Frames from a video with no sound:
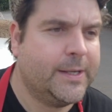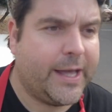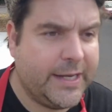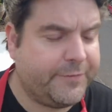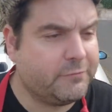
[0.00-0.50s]

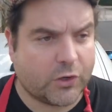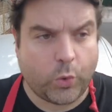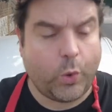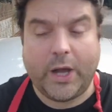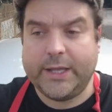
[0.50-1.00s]
And if it
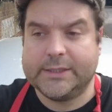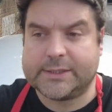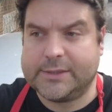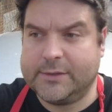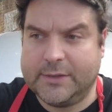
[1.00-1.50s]

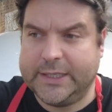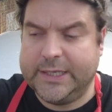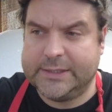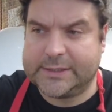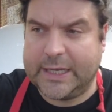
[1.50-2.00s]
requires
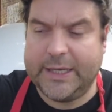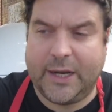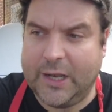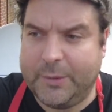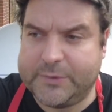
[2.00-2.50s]
the selling
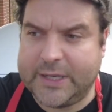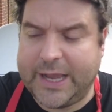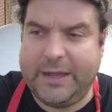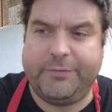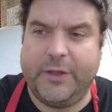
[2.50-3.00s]
club to
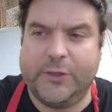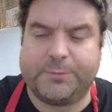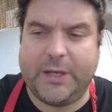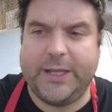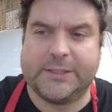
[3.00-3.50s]
have those
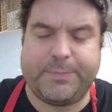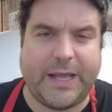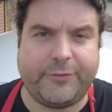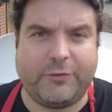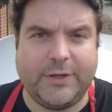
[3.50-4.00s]
players
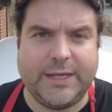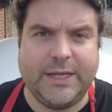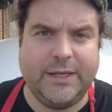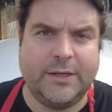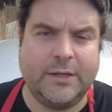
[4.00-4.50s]
back for a
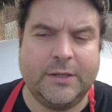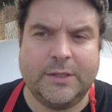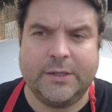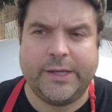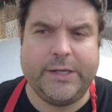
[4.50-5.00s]
year
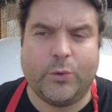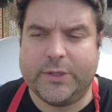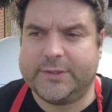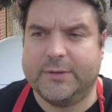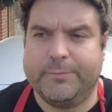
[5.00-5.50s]
in order
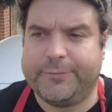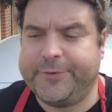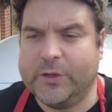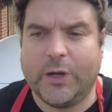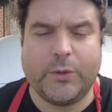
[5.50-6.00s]
to
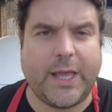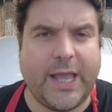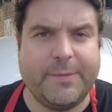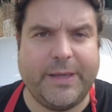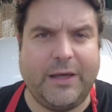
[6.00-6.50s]
feel
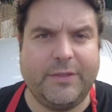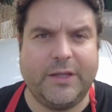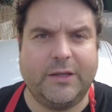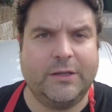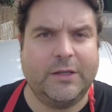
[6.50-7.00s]
okay about
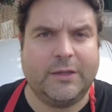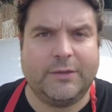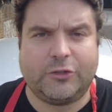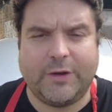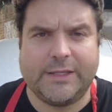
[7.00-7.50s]
the
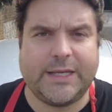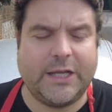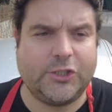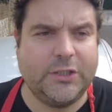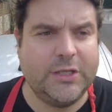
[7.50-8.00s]

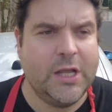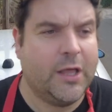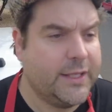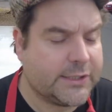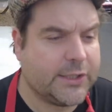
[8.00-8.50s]
transaction,
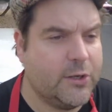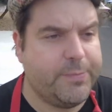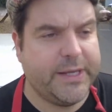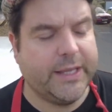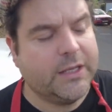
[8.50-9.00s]
then so
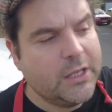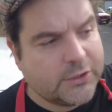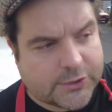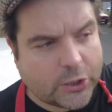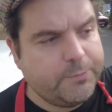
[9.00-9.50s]
be it.
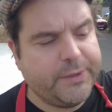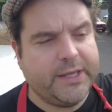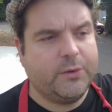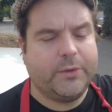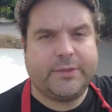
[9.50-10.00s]
So be
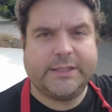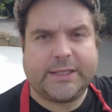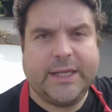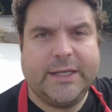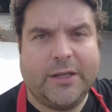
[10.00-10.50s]
it with this
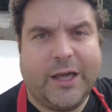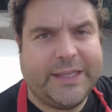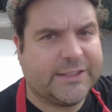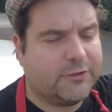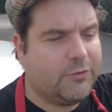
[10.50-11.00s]
kid. I
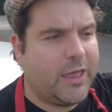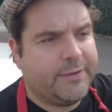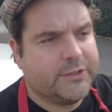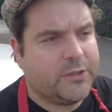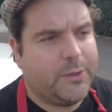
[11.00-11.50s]
think it's the right
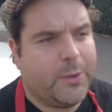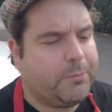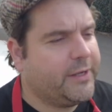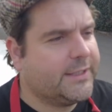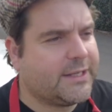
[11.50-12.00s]
thing to do anyway.
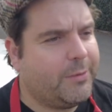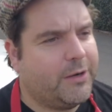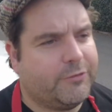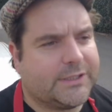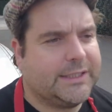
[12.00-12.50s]
Bringing someone
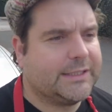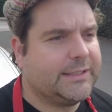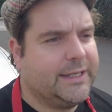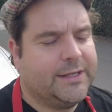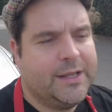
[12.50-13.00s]
over at
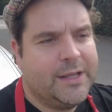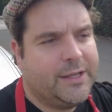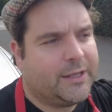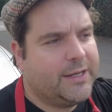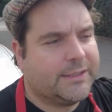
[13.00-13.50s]
16
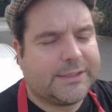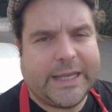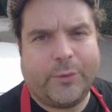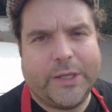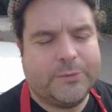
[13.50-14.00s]
could
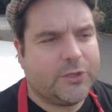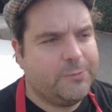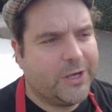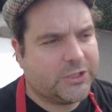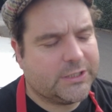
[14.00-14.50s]
unsettle him too
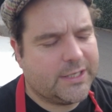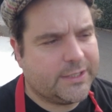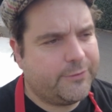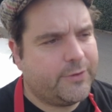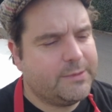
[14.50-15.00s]
much, as
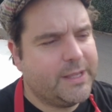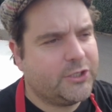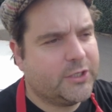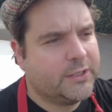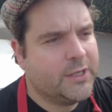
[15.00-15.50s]
I've already
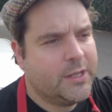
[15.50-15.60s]
mentioned.